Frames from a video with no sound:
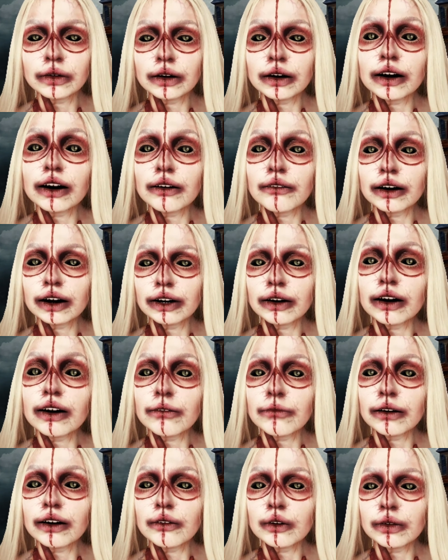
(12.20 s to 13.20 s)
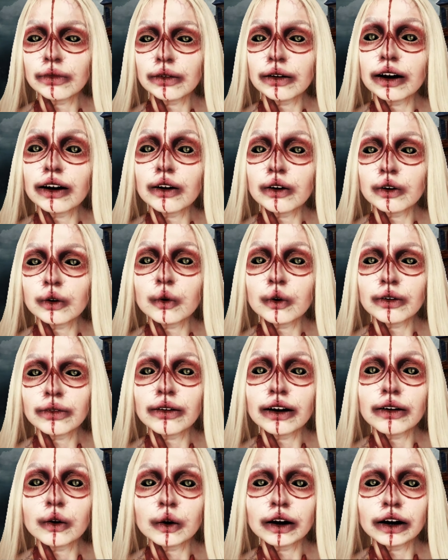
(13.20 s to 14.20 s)
I was 7, and I kept
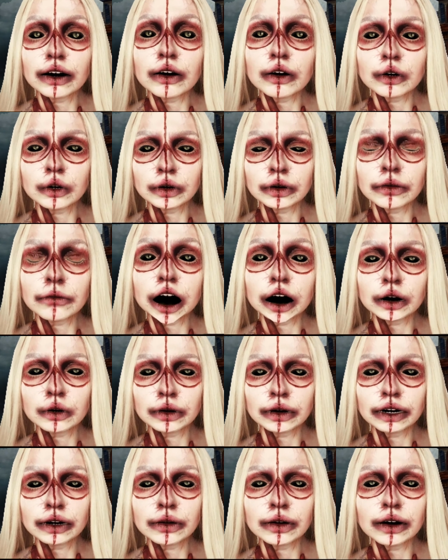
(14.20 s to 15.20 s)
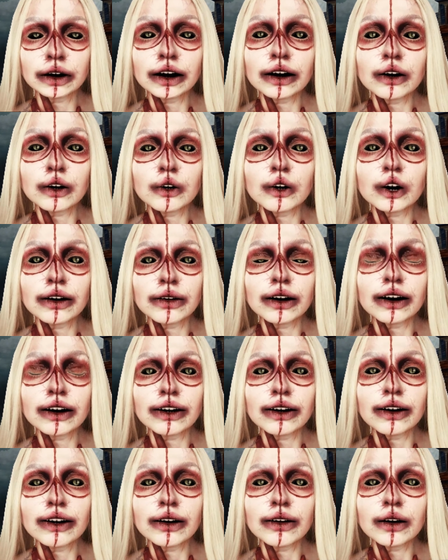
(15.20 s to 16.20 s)
them in a matchbox, the missing
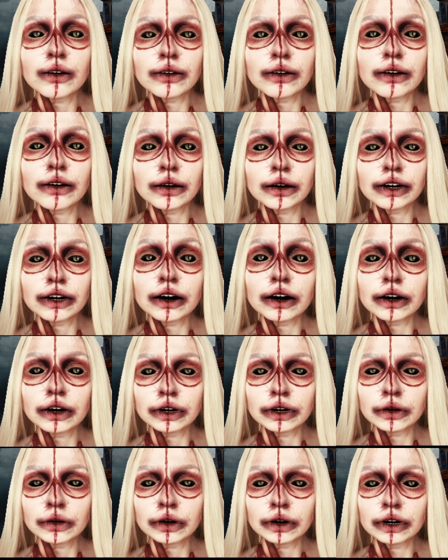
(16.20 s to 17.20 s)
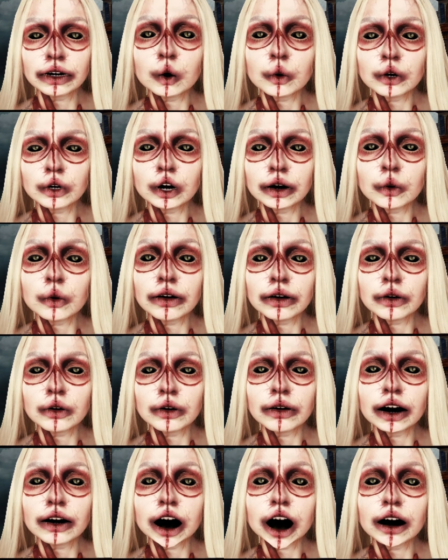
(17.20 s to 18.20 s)
pieces of her kept safe, so she wouldn't
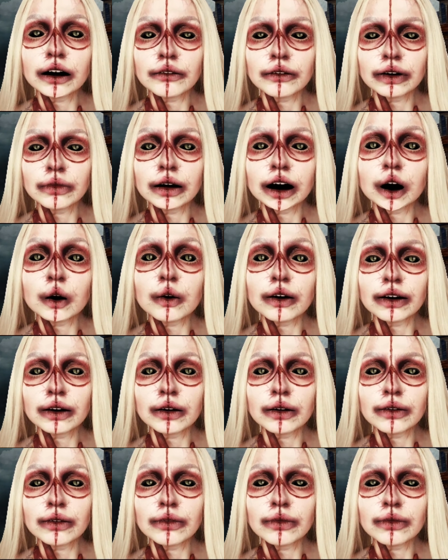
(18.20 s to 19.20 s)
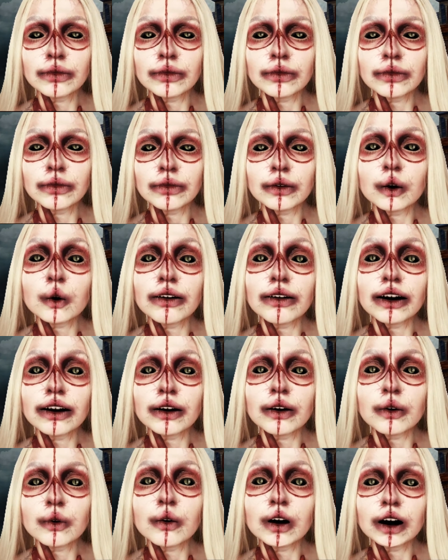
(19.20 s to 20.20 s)
be lost forever. So
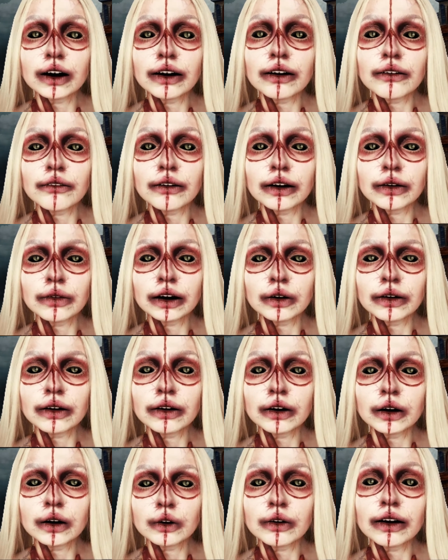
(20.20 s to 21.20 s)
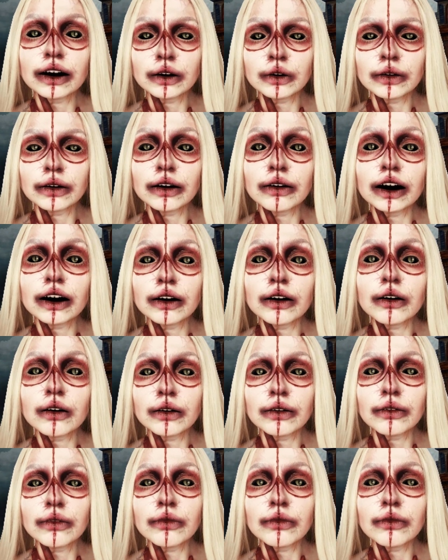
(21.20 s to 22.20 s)
maybe one day we could put her back
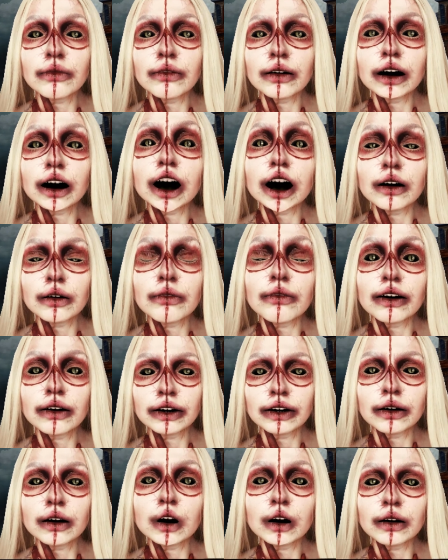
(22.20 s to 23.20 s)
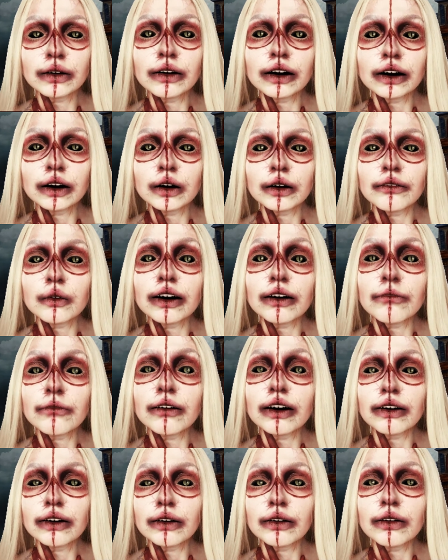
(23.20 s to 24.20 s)
together. Our house fell down around
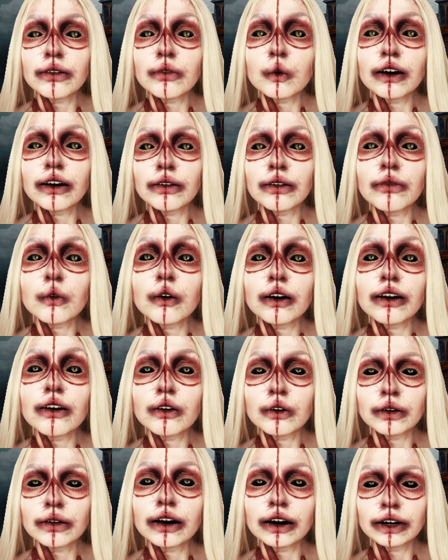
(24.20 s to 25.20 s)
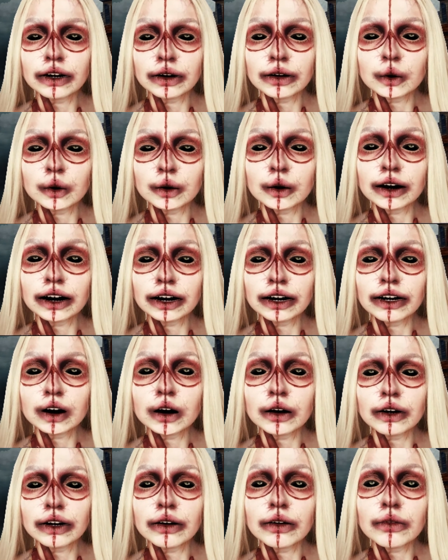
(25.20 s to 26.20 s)
us and we tried our best to raise
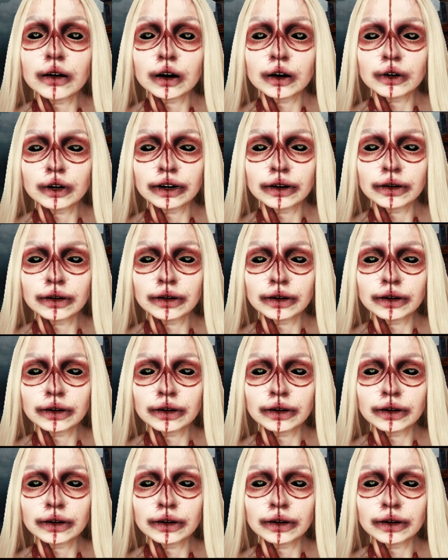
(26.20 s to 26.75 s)
ourselves.